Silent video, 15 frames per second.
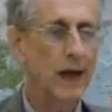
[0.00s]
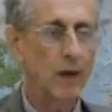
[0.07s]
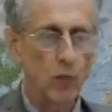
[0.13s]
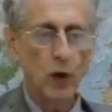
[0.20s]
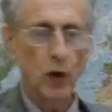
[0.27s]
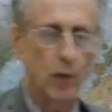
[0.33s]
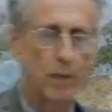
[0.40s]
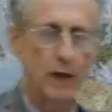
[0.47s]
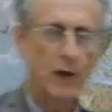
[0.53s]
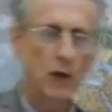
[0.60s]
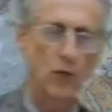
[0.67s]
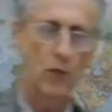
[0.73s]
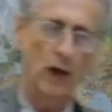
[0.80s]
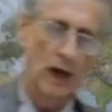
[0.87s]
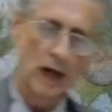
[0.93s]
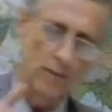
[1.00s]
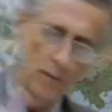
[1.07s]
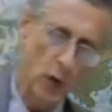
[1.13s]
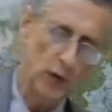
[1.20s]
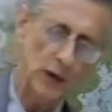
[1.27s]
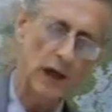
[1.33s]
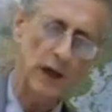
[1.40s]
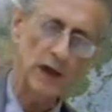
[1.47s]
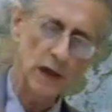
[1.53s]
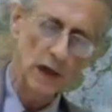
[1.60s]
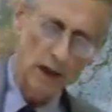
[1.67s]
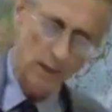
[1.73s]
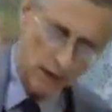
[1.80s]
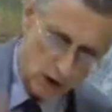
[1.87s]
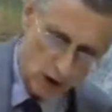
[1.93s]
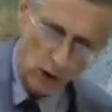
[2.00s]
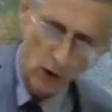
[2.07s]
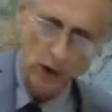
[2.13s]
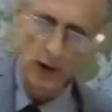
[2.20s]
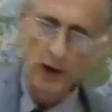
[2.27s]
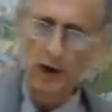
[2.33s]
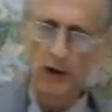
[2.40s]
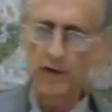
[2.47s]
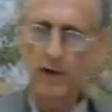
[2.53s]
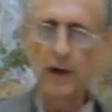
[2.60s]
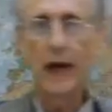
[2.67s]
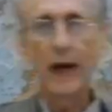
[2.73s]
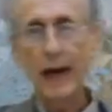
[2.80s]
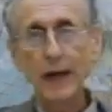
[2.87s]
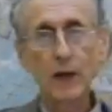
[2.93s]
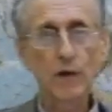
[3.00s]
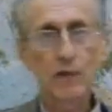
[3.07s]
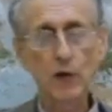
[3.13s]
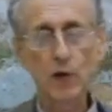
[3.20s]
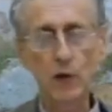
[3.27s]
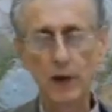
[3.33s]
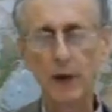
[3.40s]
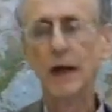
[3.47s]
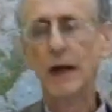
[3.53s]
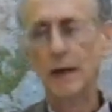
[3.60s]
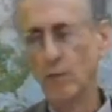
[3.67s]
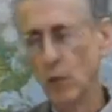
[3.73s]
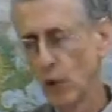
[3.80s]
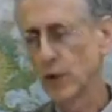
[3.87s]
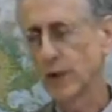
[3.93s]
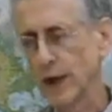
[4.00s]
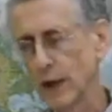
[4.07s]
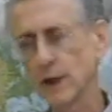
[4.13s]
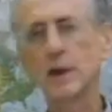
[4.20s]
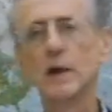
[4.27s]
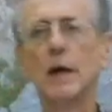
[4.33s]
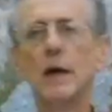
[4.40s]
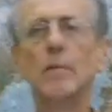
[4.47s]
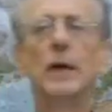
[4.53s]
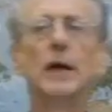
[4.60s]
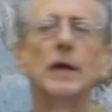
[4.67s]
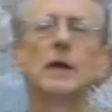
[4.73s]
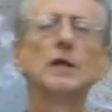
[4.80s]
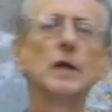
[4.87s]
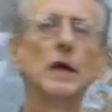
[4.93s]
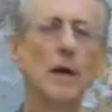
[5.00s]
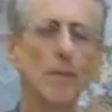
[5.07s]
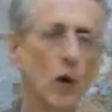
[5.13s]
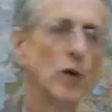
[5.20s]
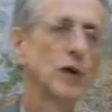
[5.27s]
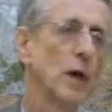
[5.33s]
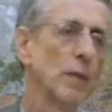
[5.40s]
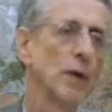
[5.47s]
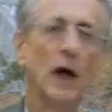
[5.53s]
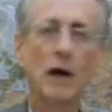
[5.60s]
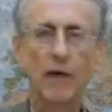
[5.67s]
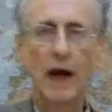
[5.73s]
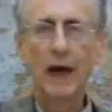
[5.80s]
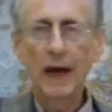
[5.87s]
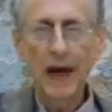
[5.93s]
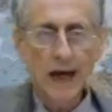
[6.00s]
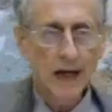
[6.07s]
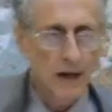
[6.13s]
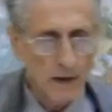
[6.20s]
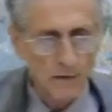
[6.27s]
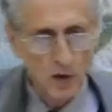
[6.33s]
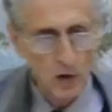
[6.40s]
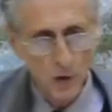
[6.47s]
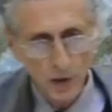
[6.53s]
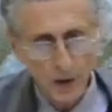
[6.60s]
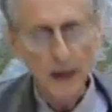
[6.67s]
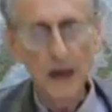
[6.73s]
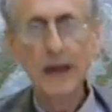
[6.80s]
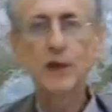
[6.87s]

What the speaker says: It will be cooler. More dust means cooler Earth. End of story. More dust means more supernova. End of story.